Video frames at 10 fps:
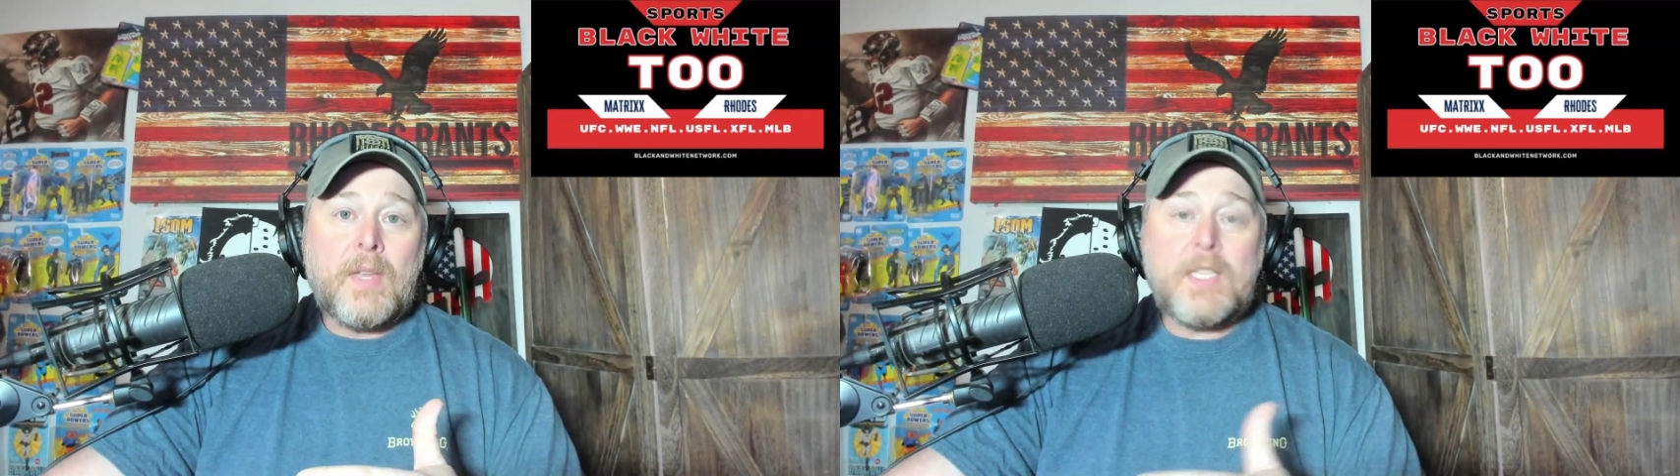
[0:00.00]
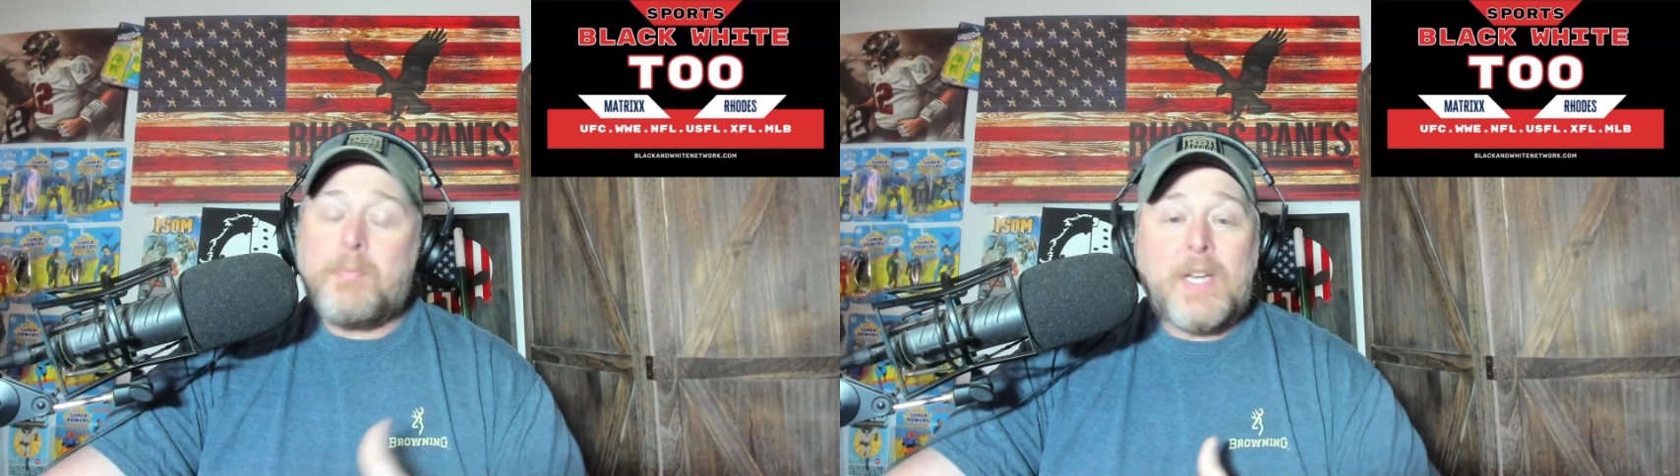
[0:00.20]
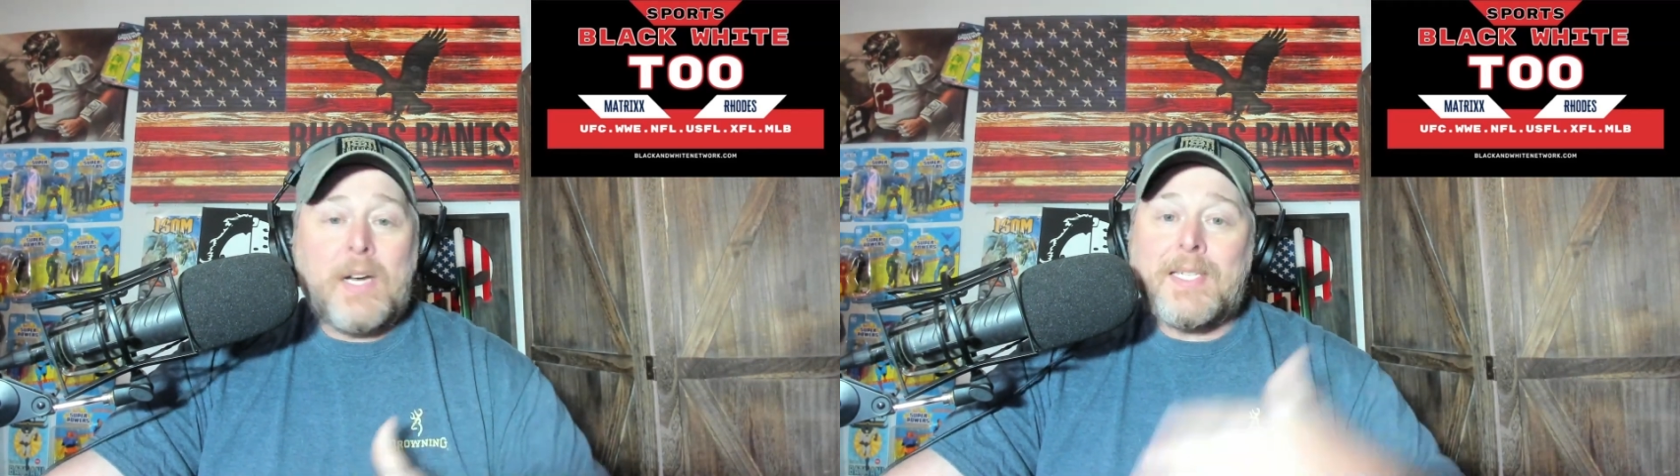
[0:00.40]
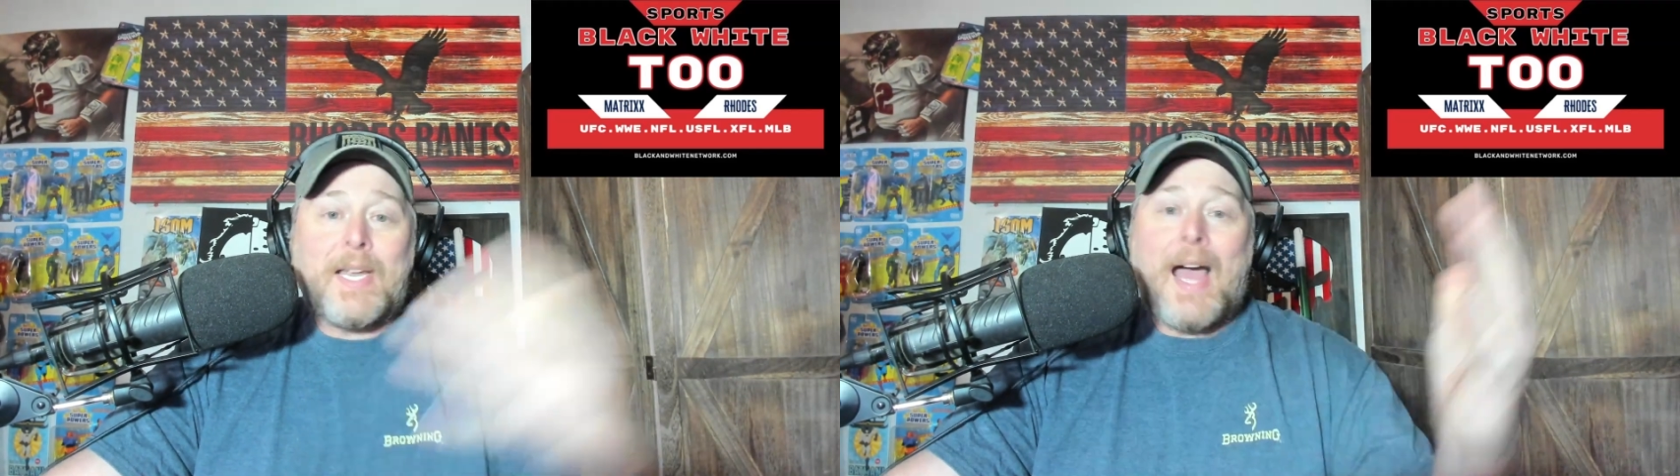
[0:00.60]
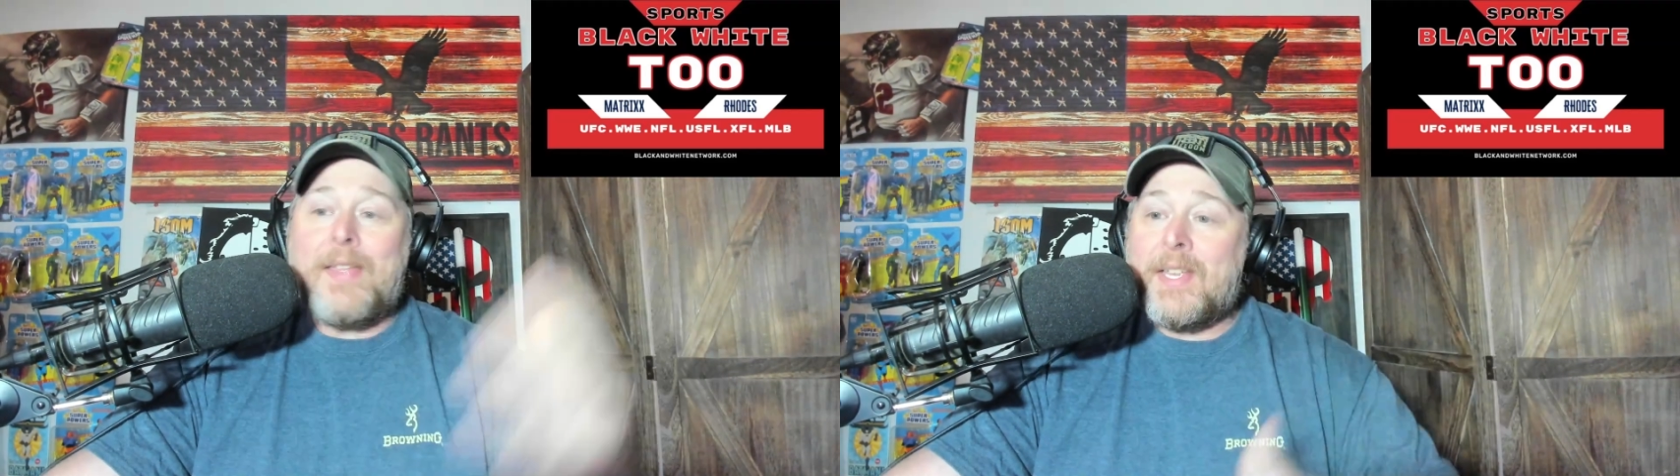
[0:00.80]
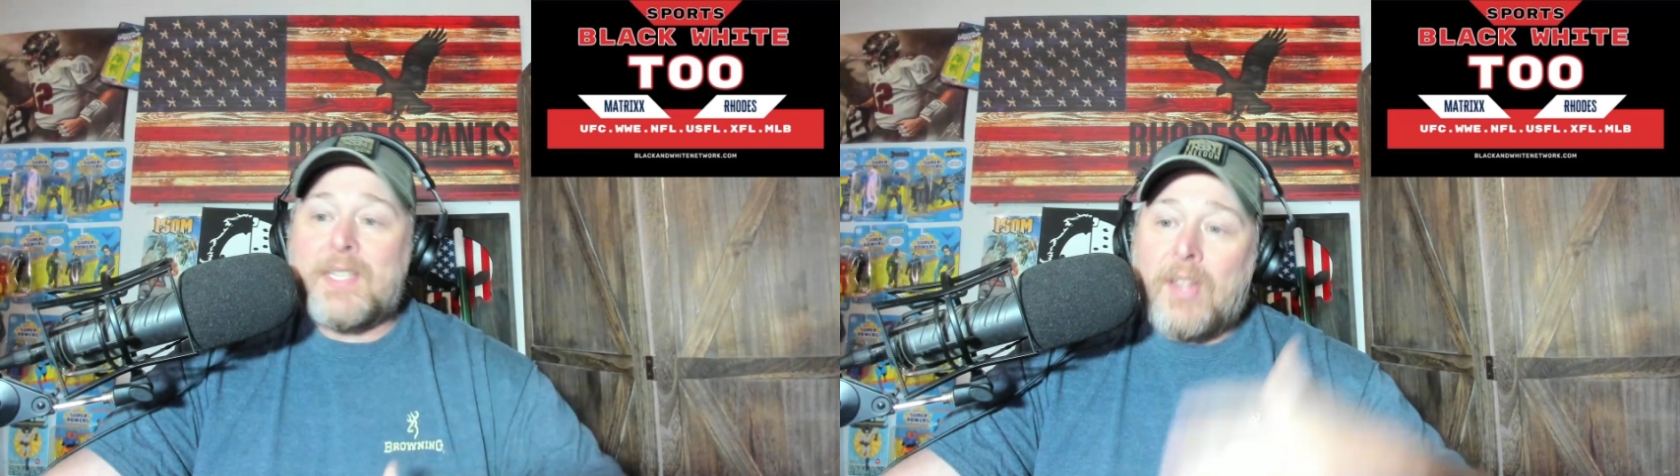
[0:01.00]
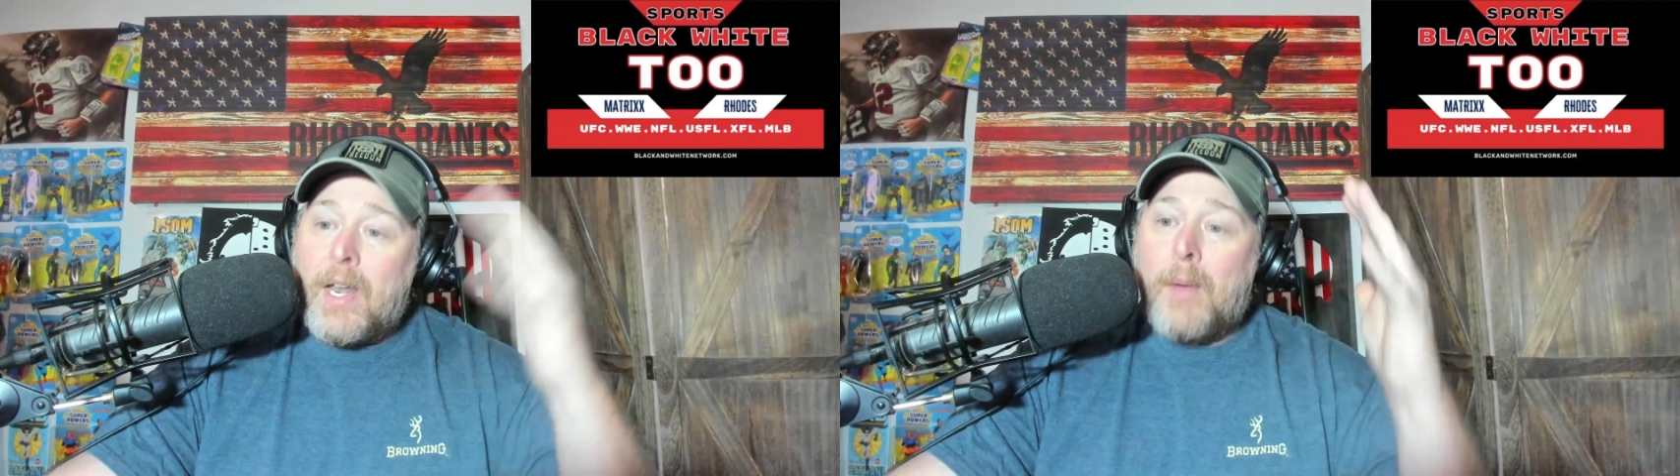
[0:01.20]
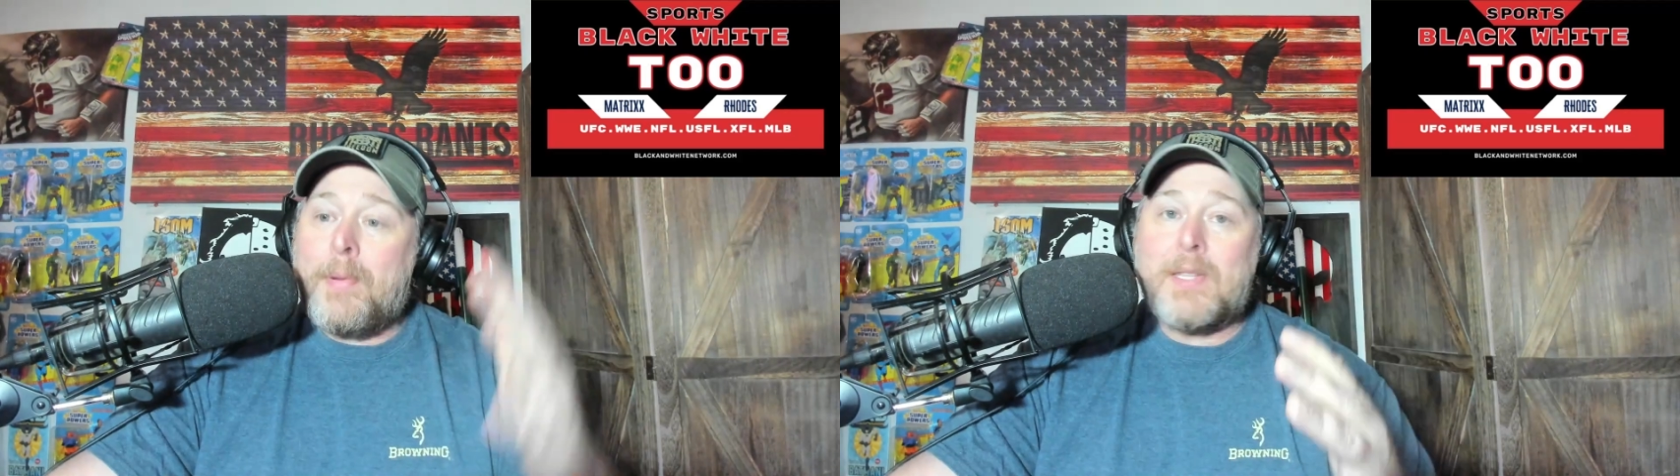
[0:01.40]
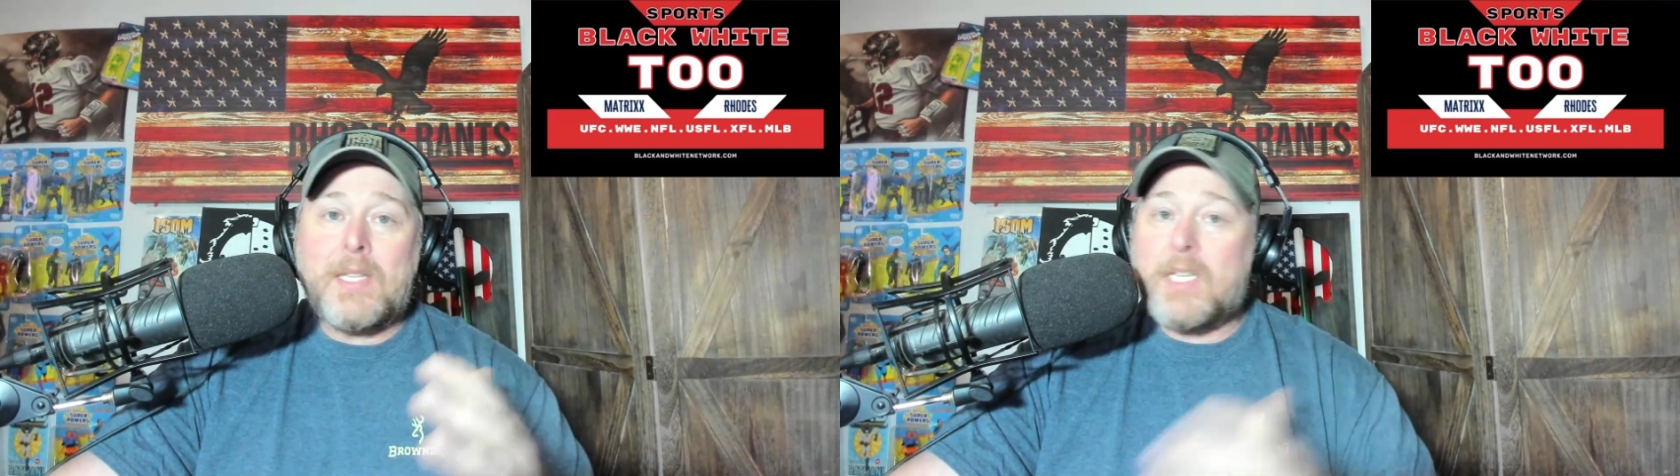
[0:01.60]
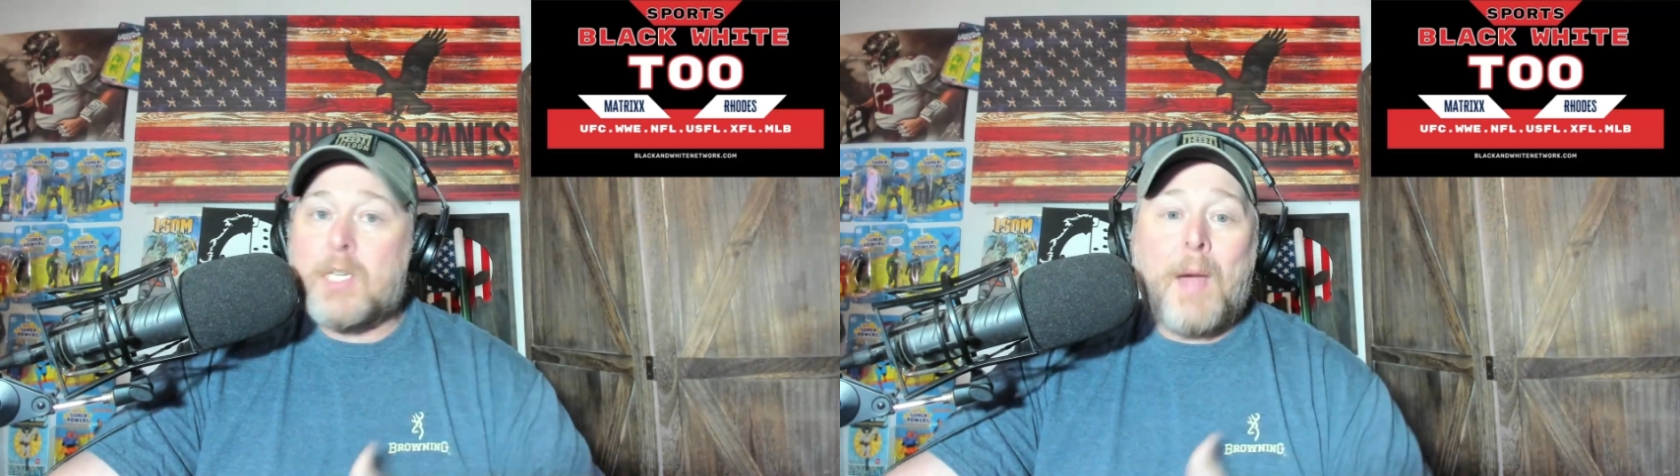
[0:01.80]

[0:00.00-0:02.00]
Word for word: It's because the guy that slid up into the